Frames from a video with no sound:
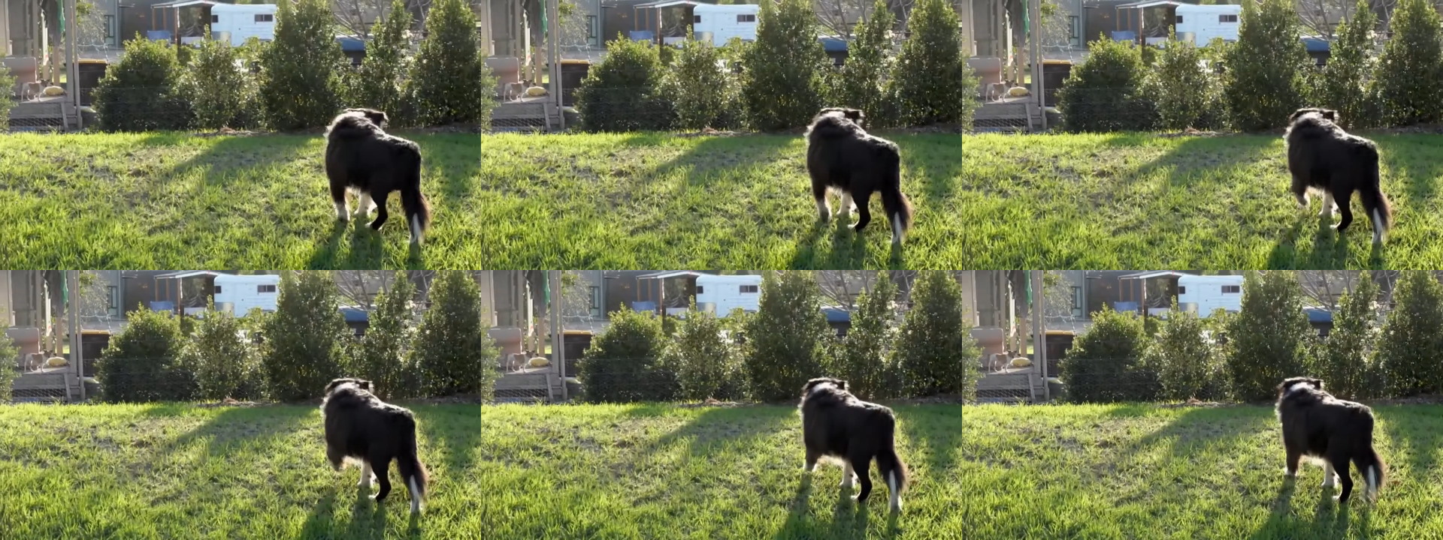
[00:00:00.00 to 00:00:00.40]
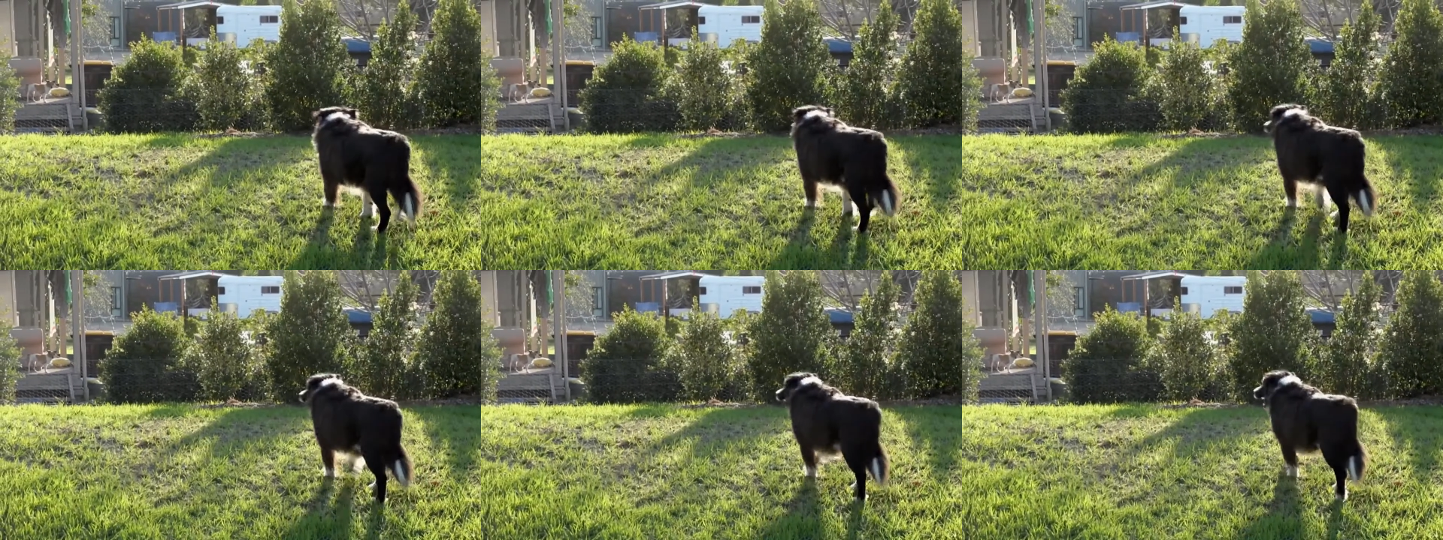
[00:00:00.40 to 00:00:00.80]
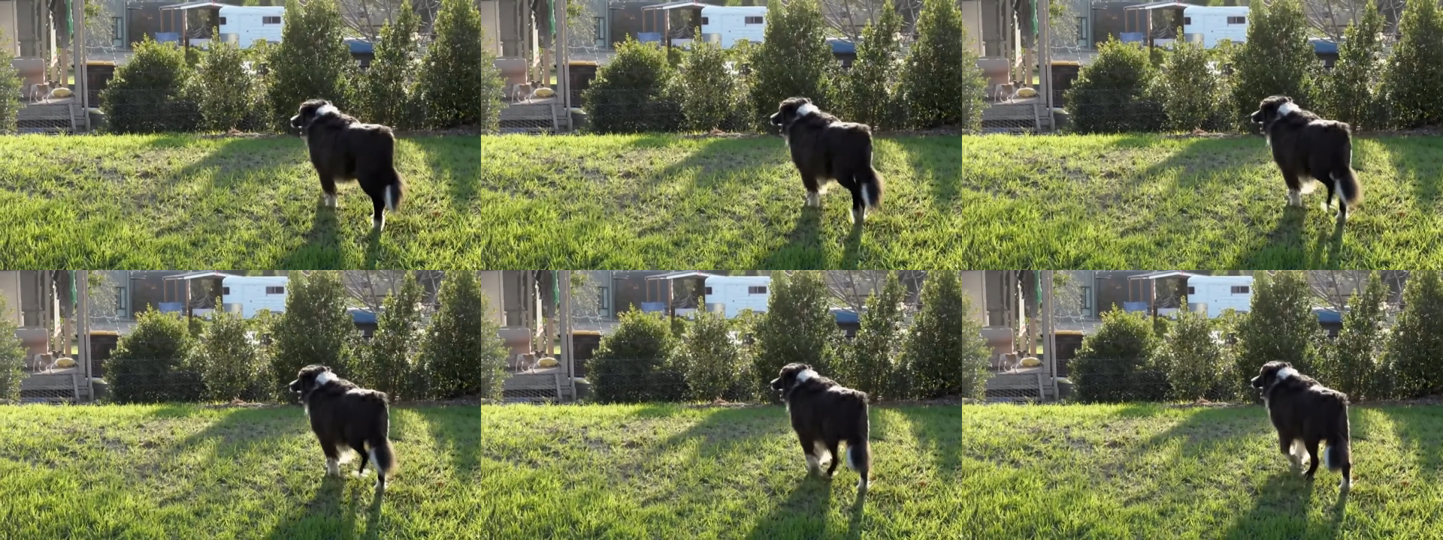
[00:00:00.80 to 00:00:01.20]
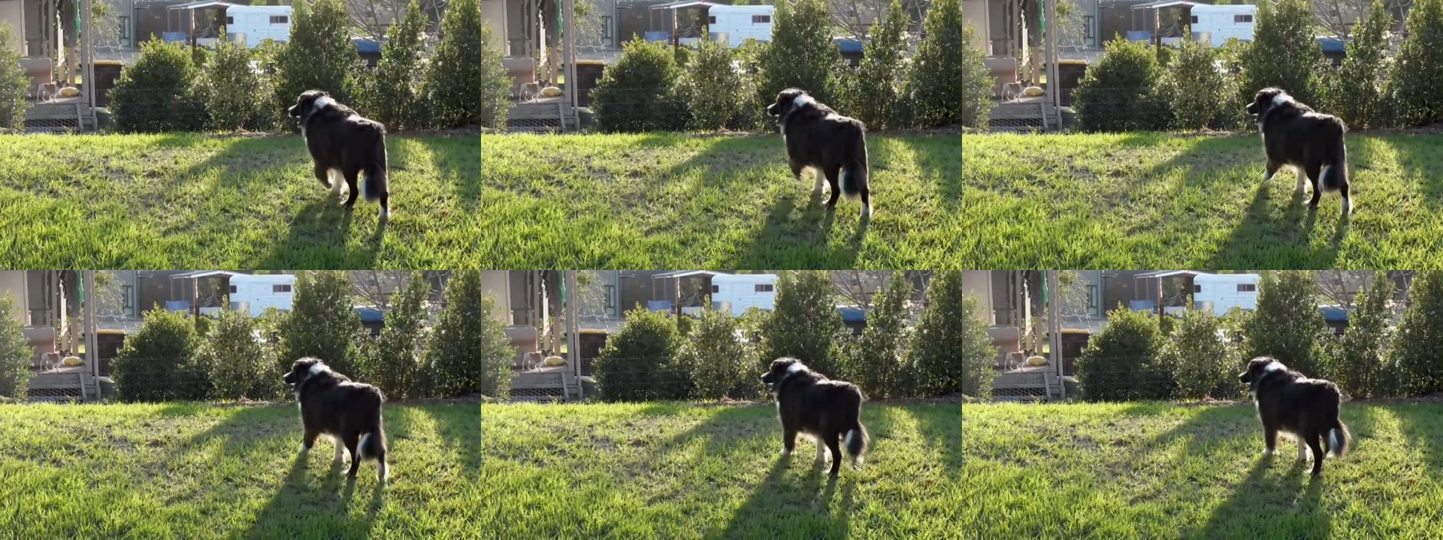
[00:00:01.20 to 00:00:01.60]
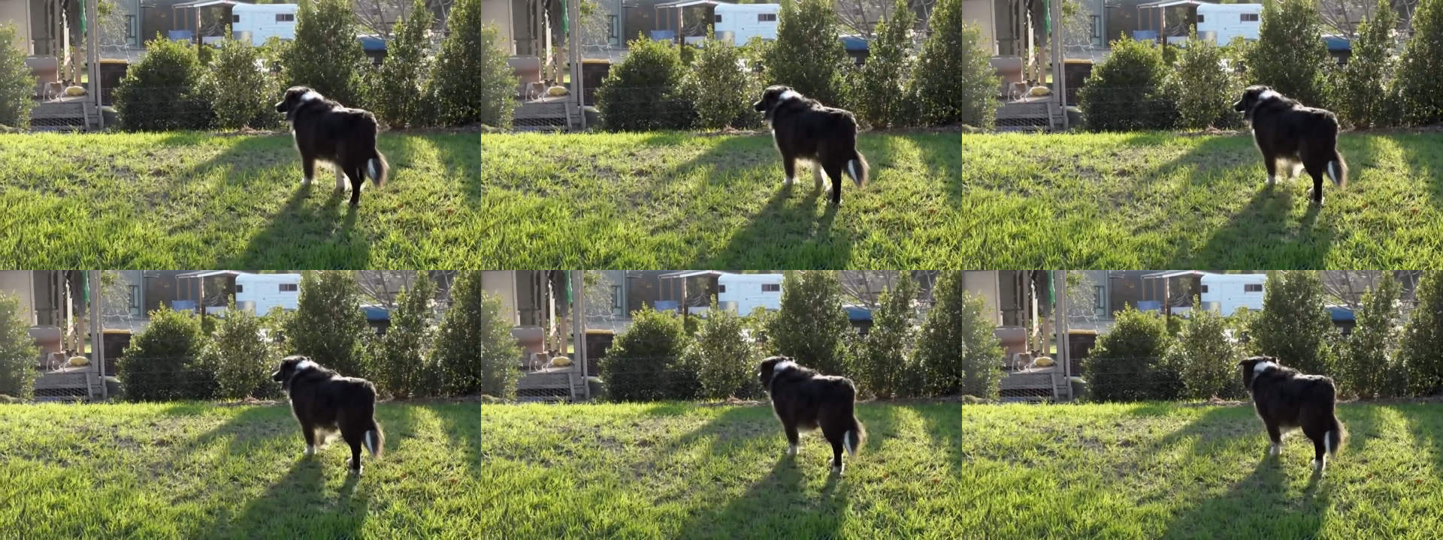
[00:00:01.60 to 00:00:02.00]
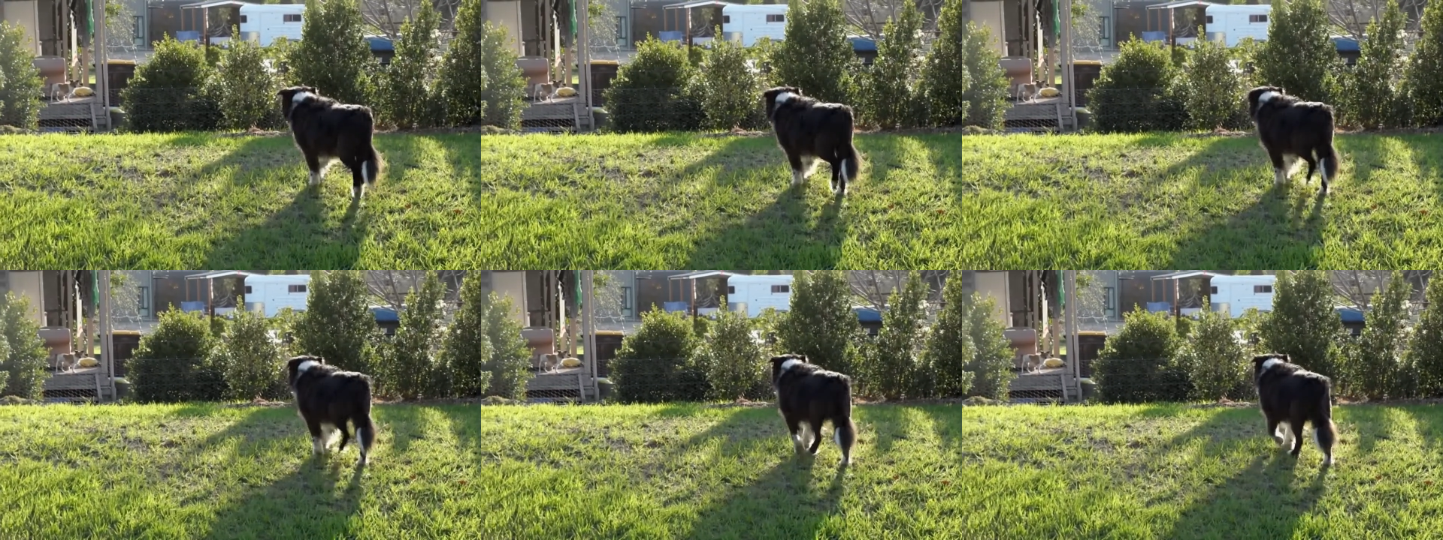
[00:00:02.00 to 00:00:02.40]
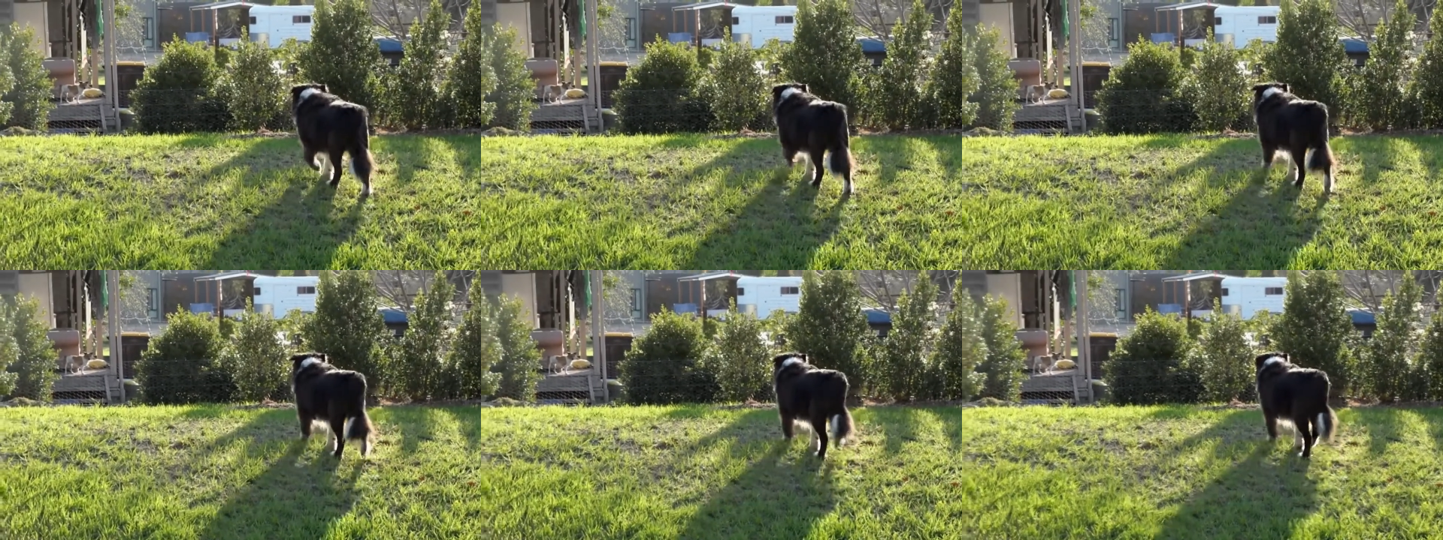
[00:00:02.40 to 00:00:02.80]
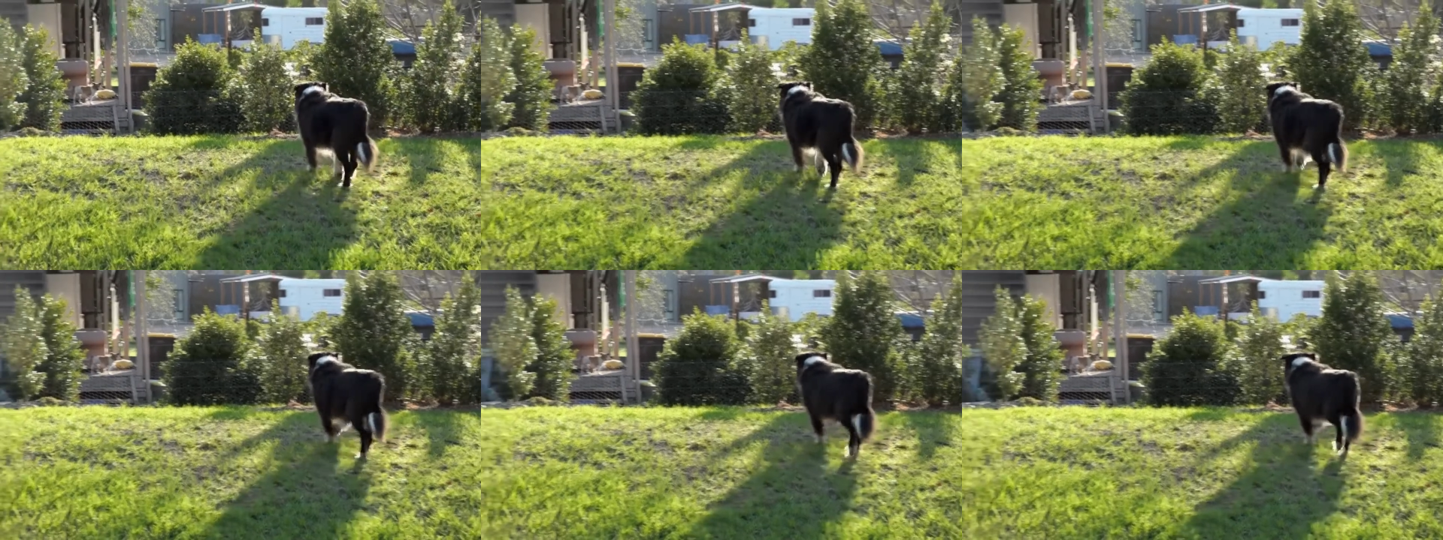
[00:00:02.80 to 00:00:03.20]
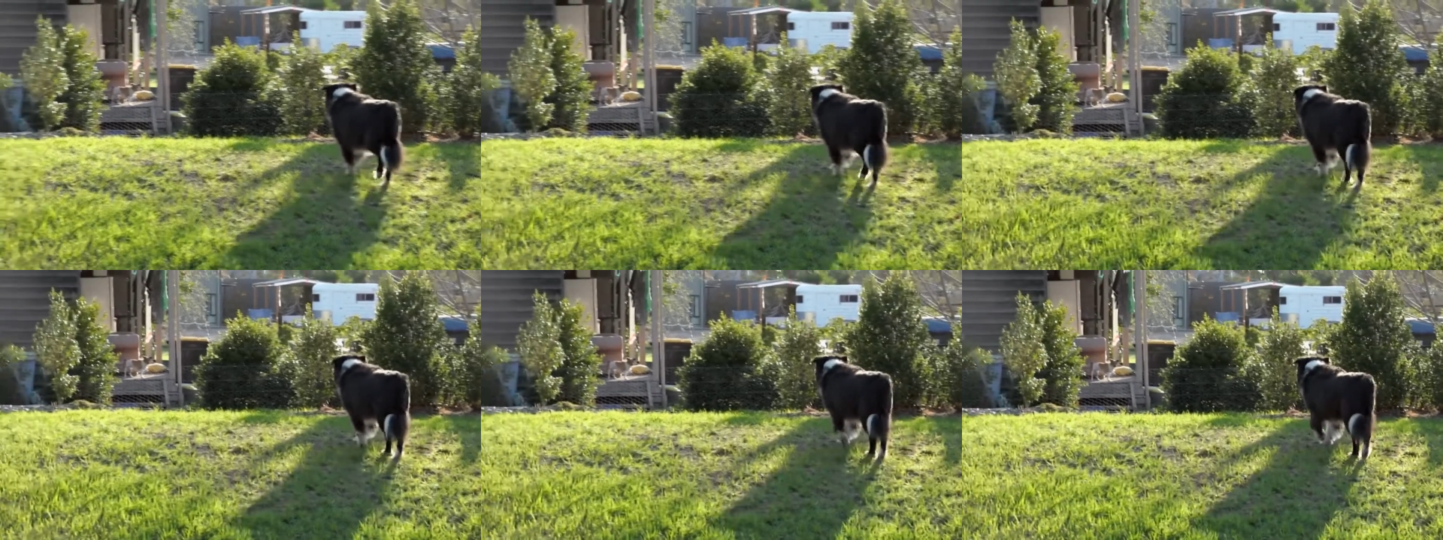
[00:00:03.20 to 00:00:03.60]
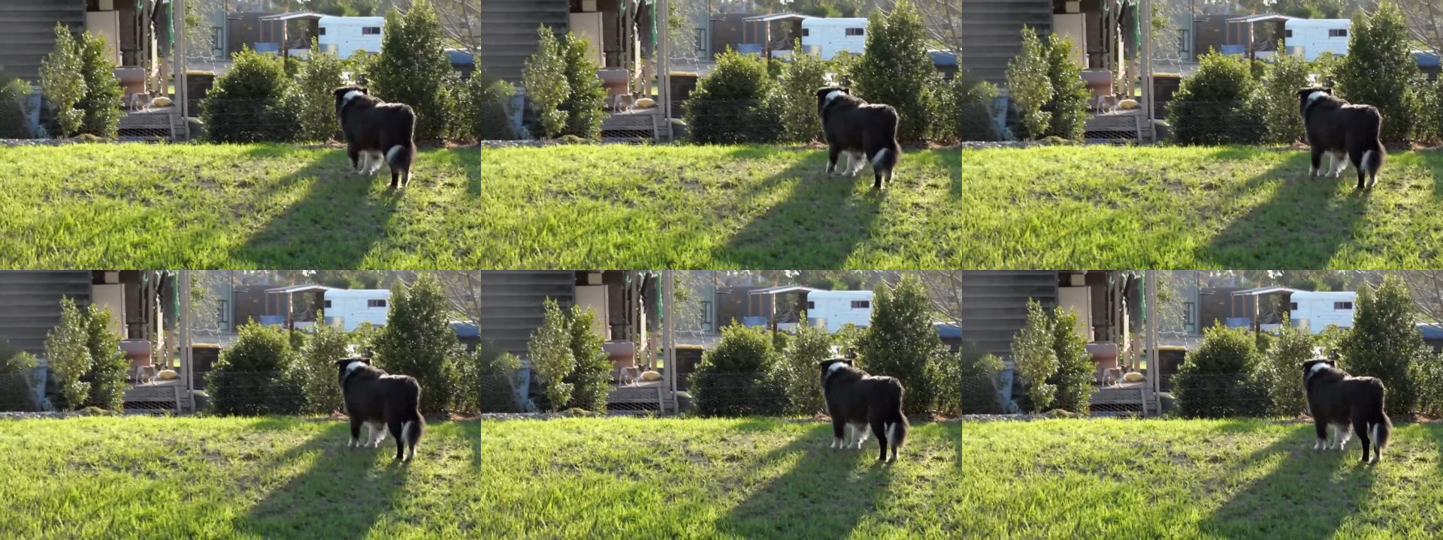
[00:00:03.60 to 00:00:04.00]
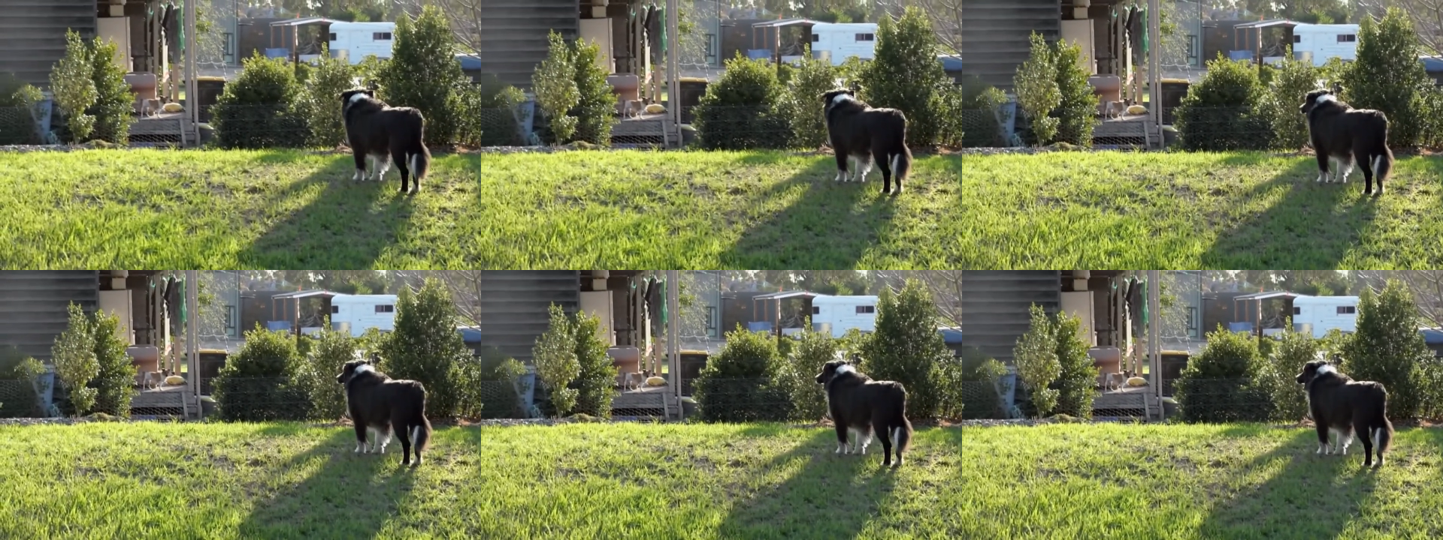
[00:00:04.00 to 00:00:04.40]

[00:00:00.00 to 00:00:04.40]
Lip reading: Nobody's mouth can be seen.